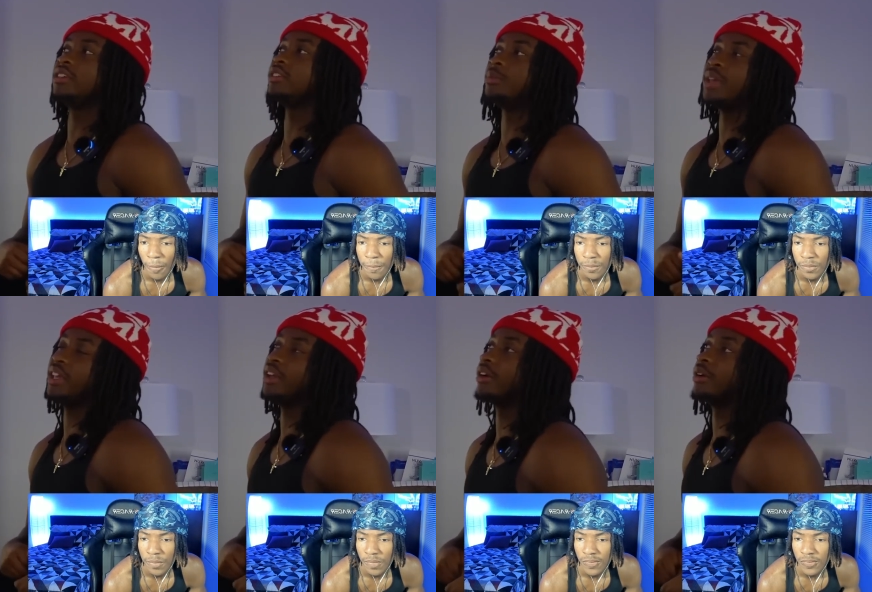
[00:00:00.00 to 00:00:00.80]
Speaker 1: is a
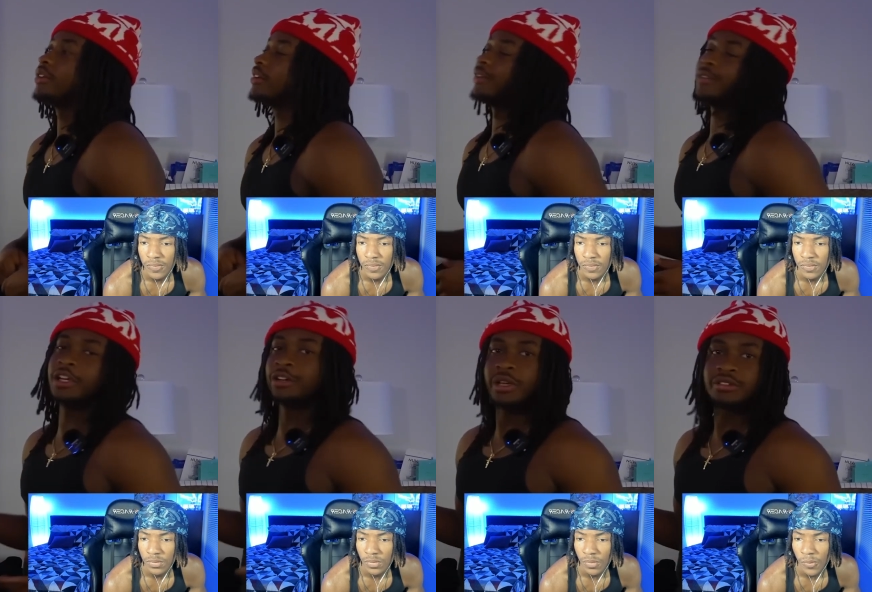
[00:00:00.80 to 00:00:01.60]
pedo, they're not
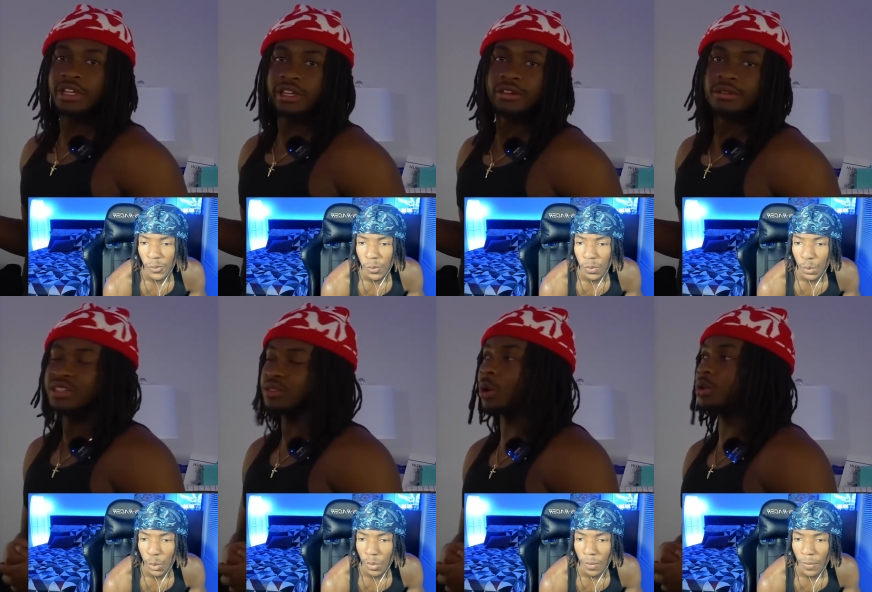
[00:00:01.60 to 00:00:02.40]
gonna get arrested either.
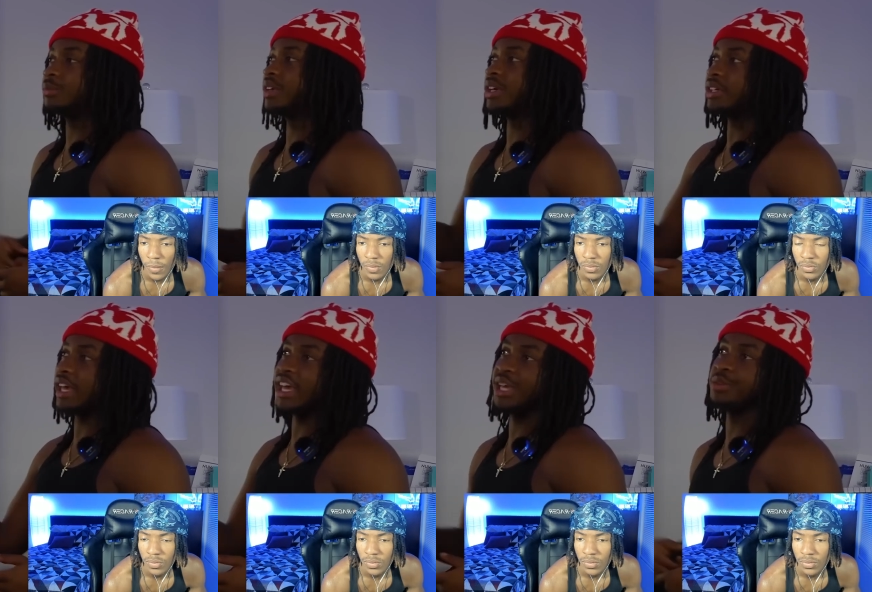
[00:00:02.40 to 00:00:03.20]
It's all a
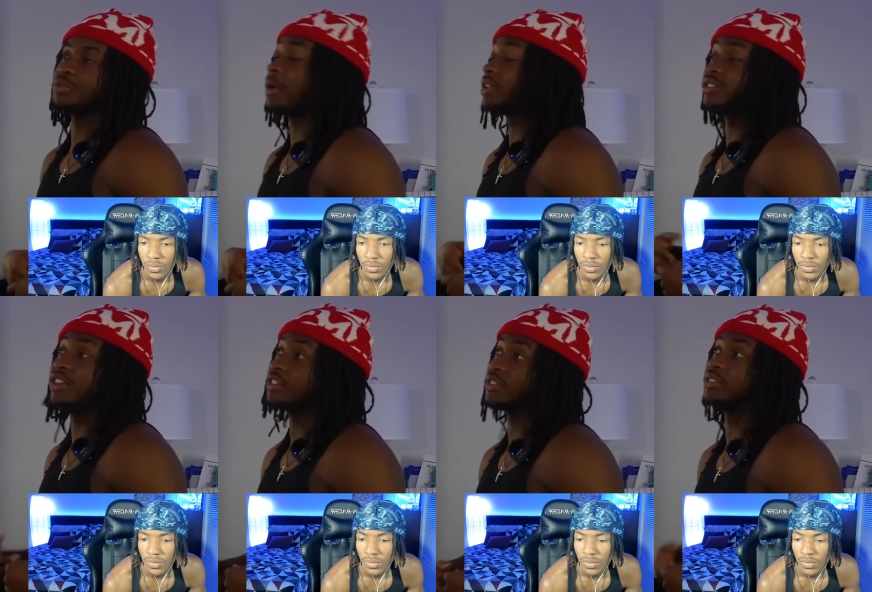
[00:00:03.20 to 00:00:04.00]
big game. There's
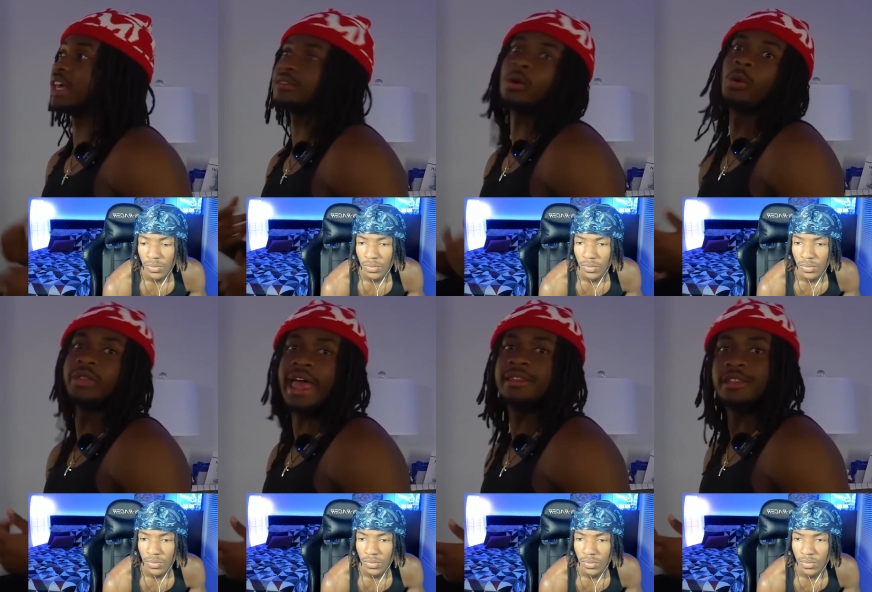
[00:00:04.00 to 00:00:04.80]
politicians that's
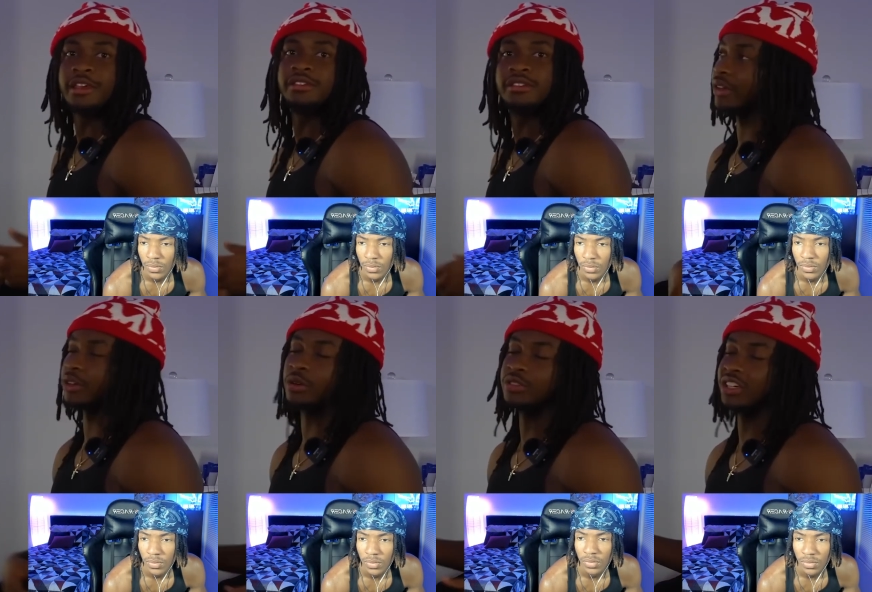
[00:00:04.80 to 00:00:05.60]
on that list,
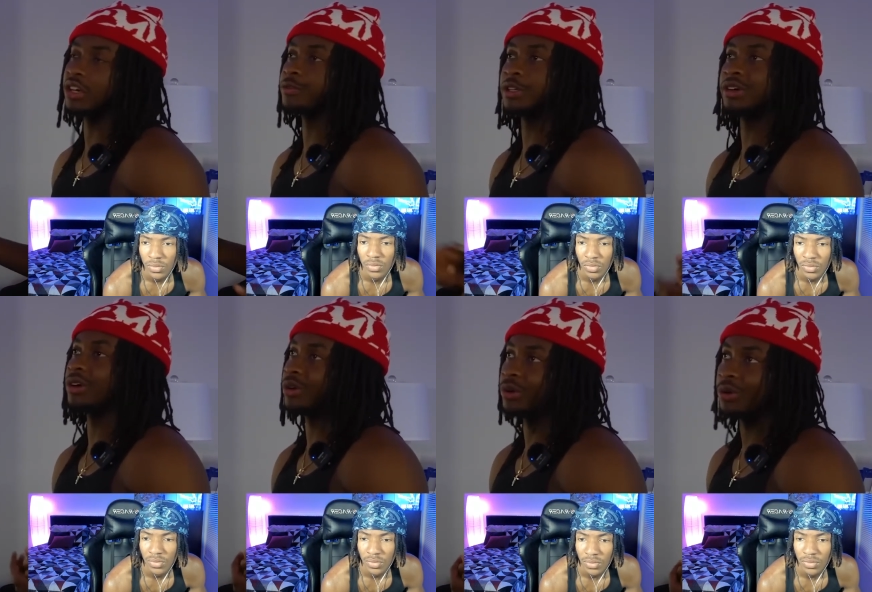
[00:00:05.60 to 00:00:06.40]
and they're gonna stick up for
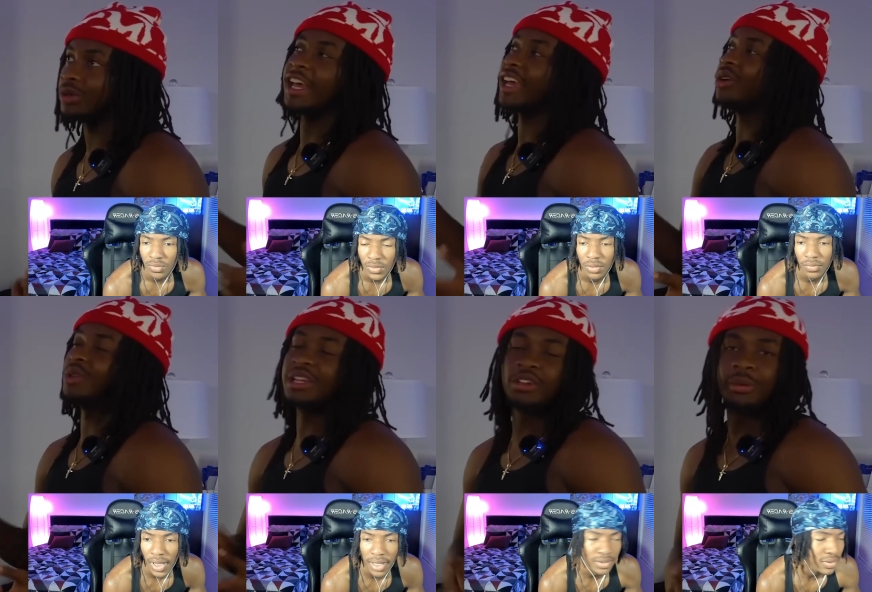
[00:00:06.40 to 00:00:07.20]
their own. They ain't
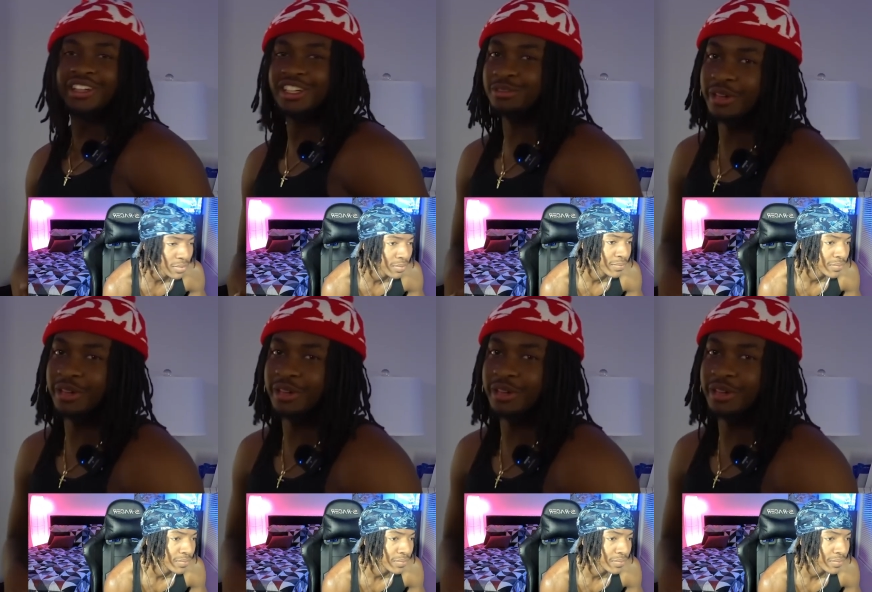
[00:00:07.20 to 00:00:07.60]
gonna let nobody get